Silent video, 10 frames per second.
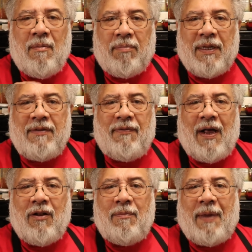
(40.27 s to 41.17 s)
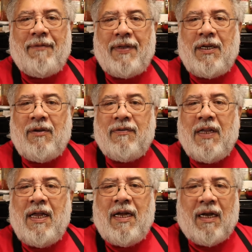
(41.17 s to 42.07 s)
Please follow my videos,
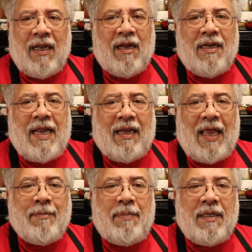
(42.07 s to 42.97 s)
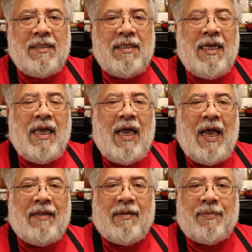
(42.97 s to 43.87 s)
click on that like button,
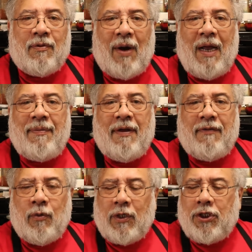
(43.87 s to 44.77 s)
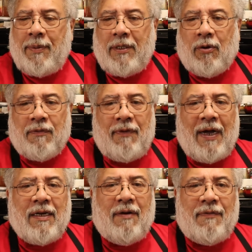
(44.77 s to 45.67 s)
and subscribe if you wish to be
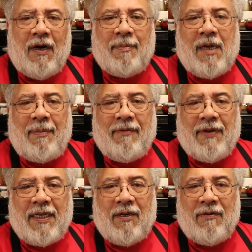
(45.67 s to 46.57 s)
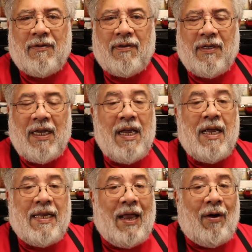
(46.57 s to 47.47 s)
notified of upcoming videos.
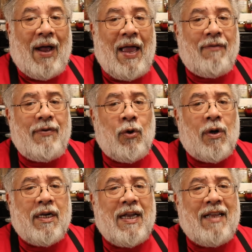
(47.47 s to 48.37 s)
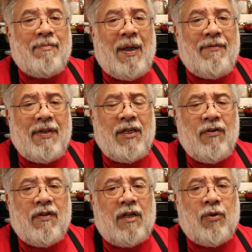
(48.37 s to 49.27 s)
Now, I have reorganized my
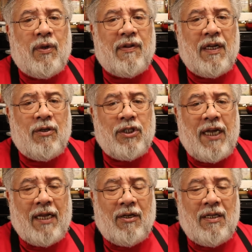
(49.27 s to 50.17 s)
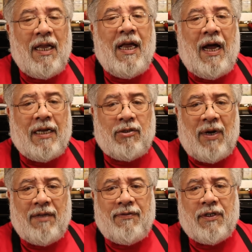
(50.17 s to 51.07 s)
videos onto a single channel. I
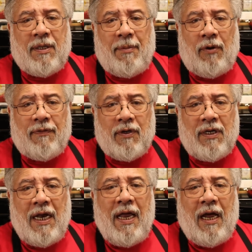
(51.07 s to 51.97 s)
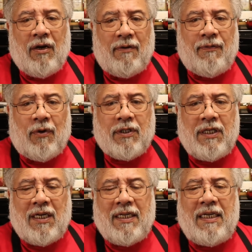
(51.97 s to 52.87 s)
transferred them over, and
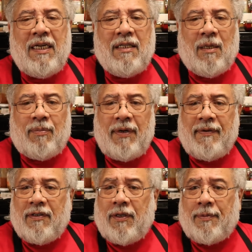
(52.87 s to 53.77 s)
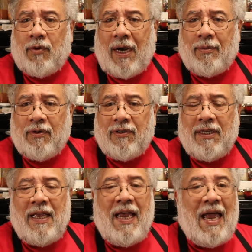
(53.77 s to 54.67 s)
unfortunately, the previous subscribers
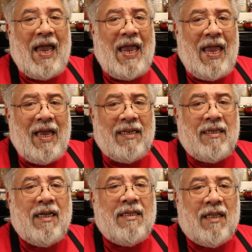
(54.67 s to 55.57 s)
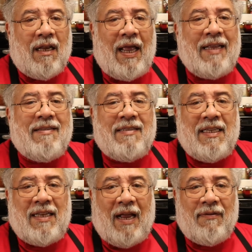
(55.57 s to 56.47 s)
and the likes
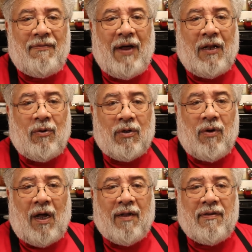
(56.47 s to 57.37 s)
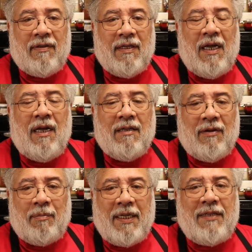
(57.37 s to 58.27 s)
did not follow across. So
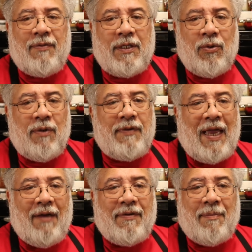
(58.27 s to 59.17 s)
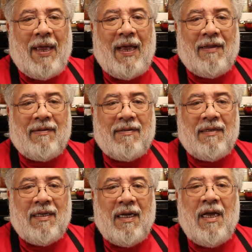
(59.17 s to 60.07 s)
please redo if you have in the past.
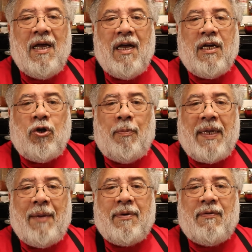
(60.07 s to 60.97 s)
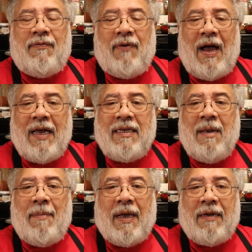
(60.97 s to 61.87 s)
You'll be able to find
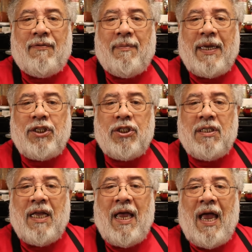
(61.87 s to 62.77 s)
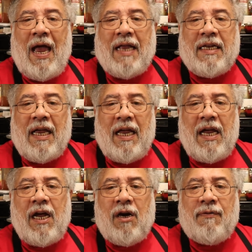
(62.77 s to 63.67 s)
my information at
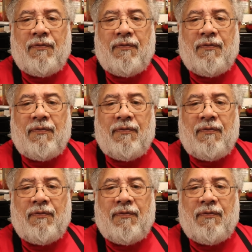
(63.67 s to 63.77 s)
Air